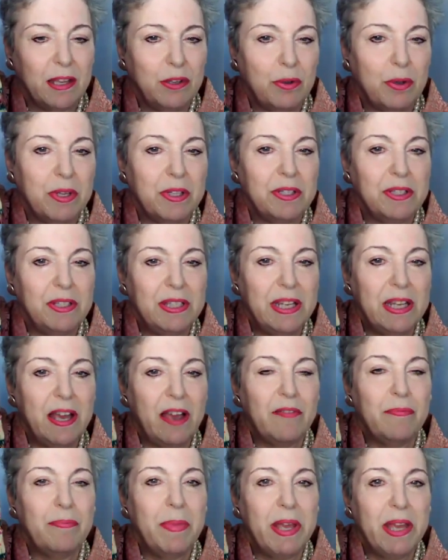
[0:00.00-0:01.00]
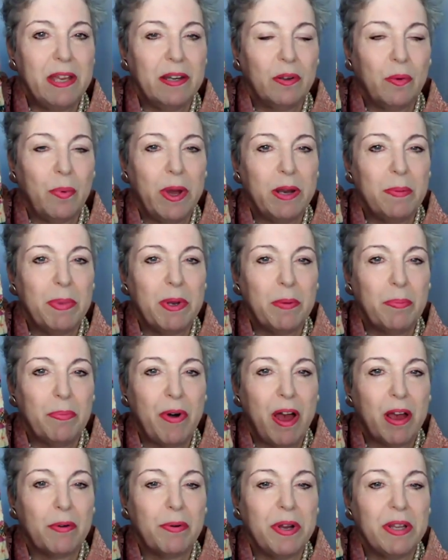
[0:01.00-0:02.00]
you can see I've made quite a bit of
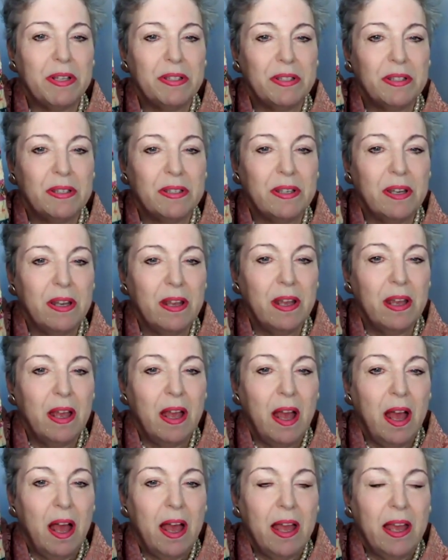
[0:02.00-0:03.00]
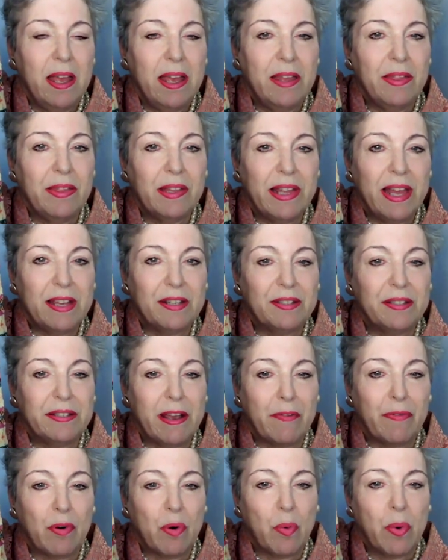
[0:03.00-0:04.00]
progress in the last
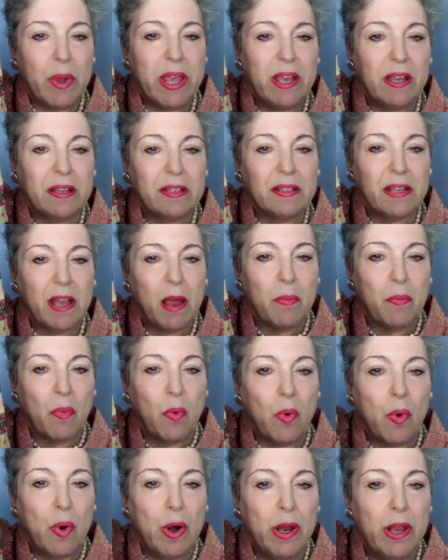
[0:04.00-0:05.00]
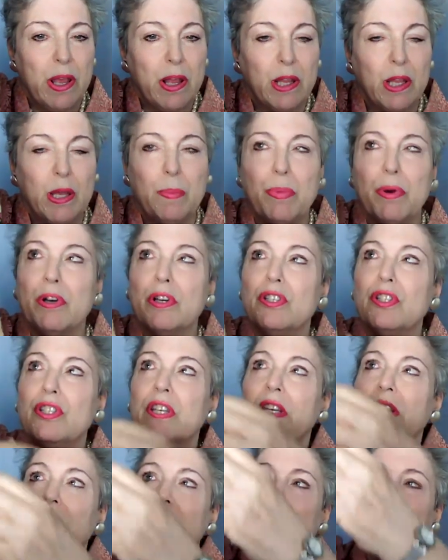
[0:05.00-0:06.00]
several weeks, I'm really
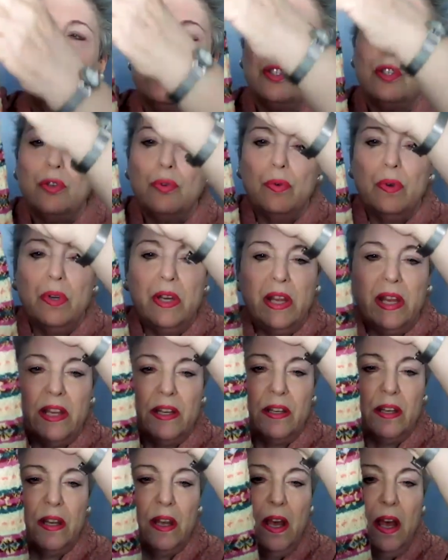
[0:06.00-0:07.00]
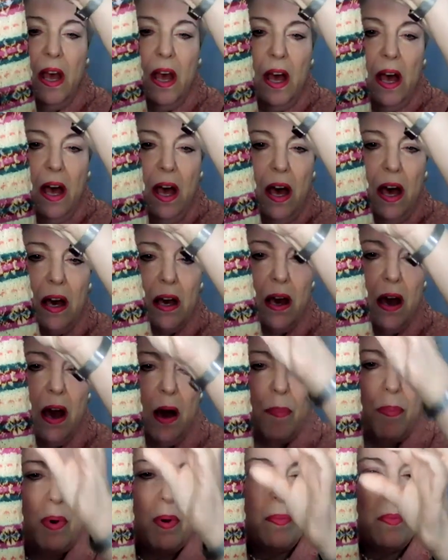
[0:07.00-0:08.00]
pushing to knit a
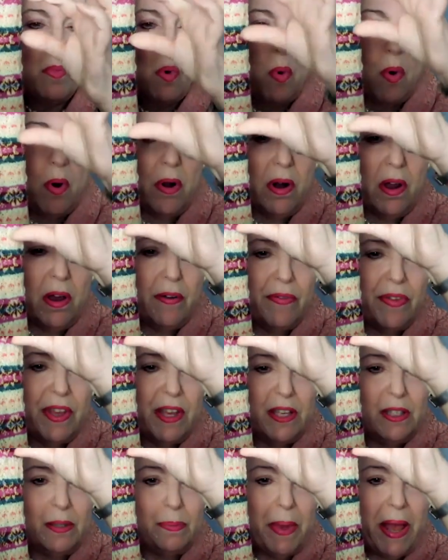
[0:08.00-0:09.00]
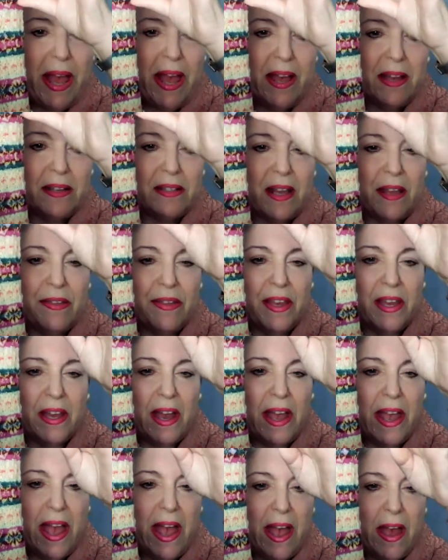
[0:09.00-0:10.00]
couple more of these bands. I think
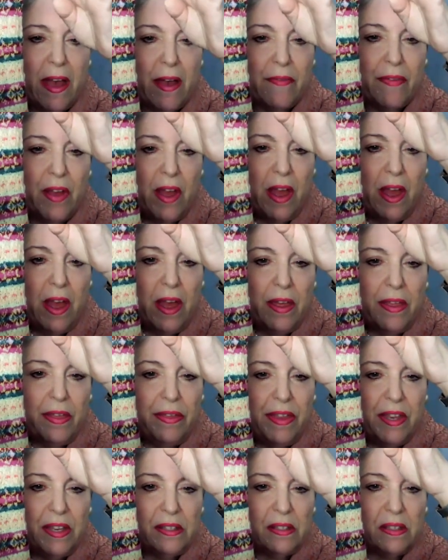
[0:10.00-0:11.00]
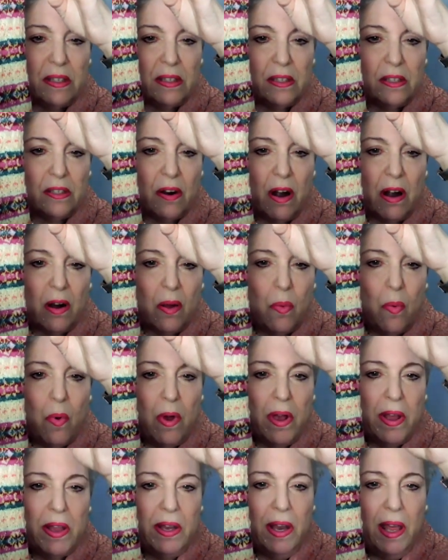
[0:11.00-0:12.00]
I have this dark
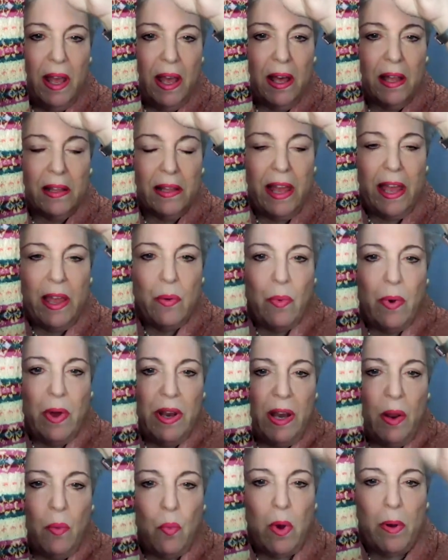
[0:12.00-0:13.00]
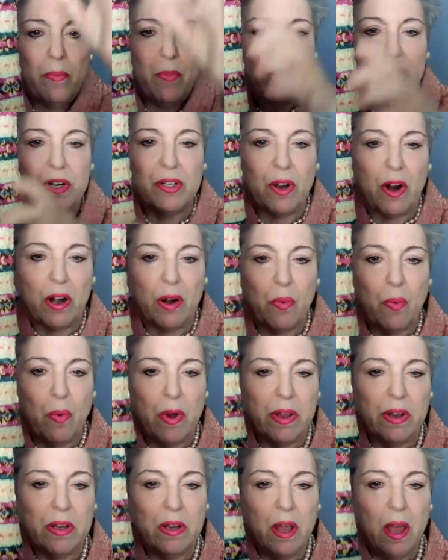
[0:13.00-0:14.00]
one, a light one, and one more dark
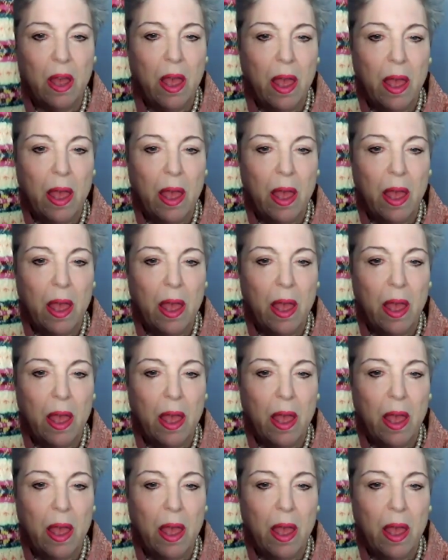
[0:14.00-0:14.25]
one